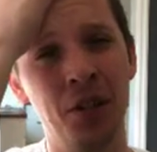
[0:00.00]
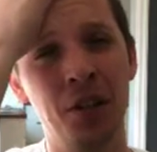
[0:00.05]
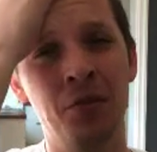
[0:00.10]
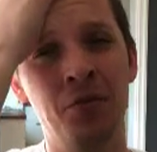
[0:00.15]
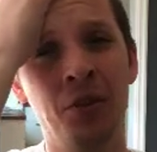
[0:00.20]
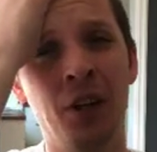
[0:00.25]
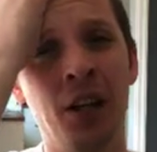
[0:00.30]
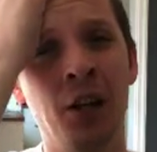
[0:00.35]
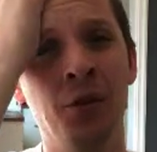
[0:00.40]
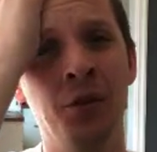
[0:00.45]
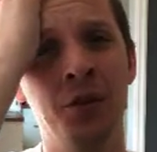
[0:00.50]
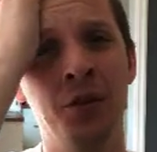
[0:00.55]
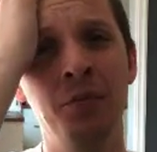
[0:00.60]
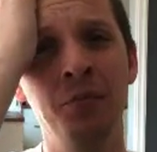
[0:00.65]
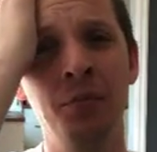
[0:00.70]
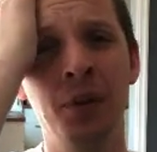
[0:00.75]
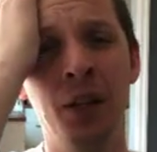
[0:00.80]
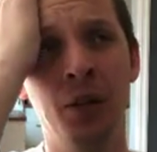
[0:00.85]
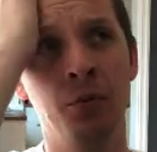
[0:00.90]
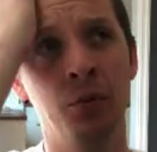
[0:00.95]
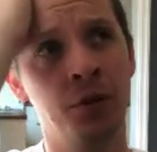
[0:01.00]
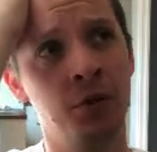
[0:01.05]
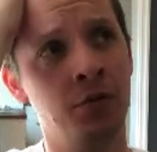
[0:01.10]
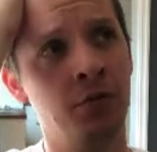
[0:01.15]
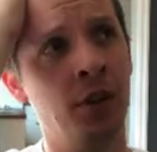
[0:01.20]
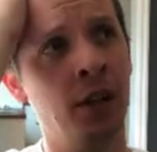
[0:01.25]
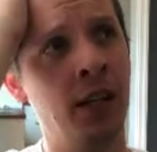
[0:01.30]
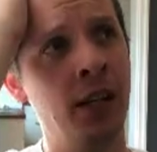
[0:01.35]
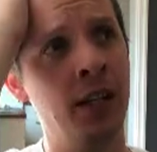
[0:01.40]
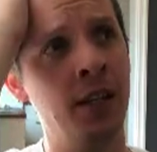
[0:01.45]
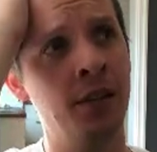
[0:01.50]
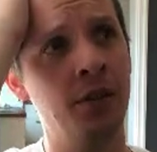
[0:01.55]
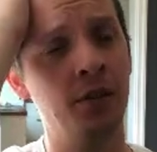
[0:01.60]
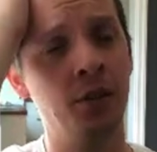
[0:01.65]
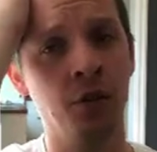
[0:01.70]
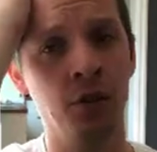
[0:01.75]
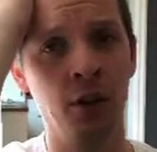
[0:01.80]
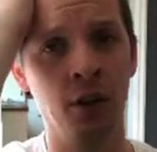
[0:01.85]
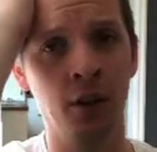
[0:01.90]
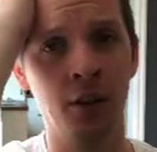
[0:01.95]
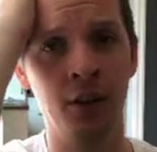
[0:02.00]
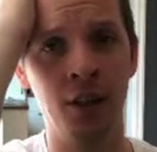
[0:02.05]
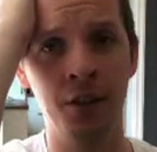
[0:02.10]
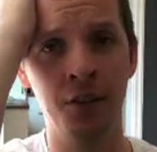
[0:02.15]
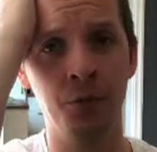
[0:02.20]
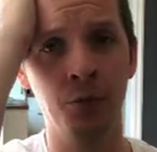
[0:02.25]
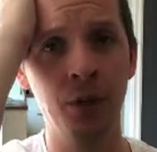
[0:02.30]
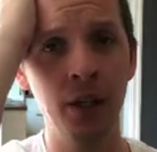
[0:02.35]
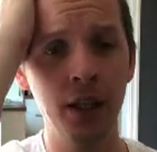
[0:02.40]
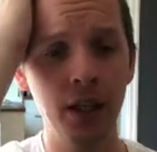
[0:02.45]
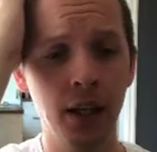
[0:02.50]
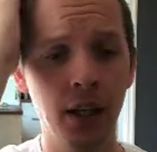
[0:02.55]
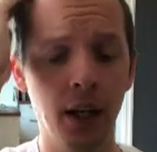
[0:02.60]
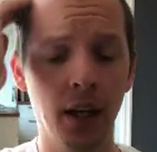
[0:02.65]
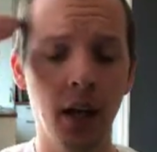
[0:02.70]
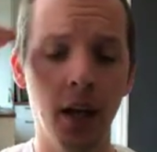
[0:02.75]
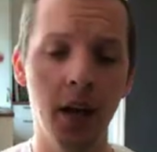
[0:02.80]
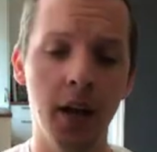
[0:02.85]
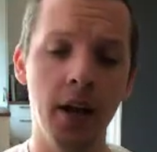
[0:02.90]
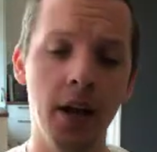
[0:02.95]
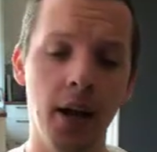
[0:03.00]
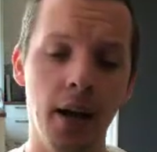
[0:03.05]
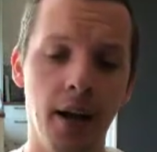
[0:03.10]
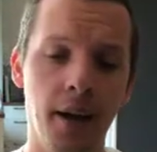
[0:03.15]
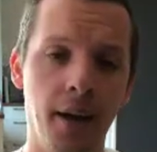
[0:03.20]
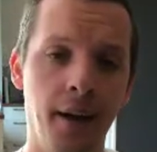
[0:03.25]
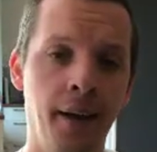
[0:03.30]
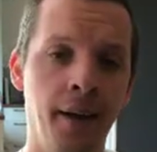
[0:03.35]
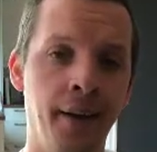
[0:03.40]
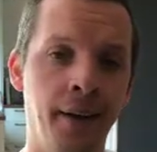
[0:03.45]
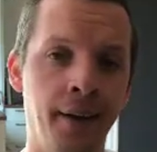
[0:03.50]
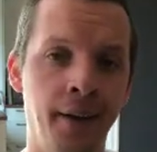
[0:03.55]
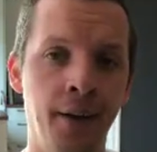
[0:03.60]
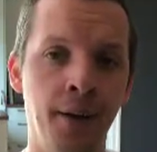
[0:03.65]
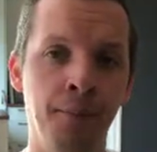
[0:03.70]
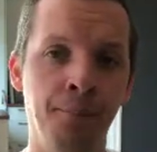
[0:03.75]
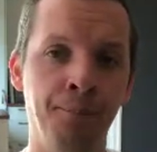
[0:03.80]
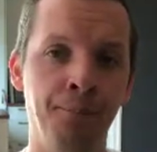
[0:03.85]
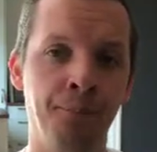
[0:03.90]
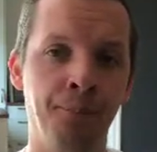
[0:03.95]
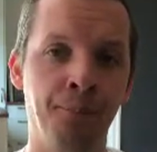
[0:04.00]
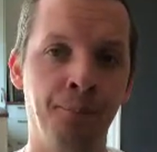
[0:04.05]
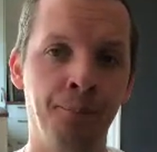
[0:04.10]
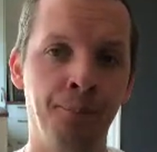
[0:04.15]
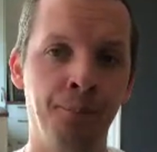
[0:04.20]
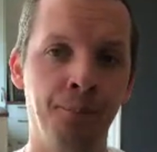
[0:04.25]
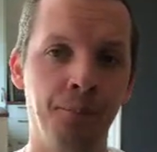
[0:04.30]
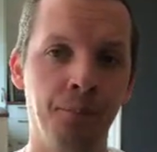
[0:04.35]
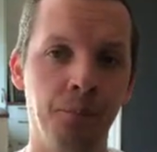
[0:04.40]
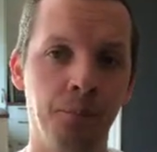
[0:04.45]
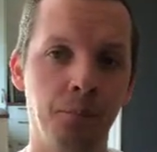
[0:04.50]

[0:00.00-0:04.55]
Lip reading: is really awesome. It was released earlier this week. I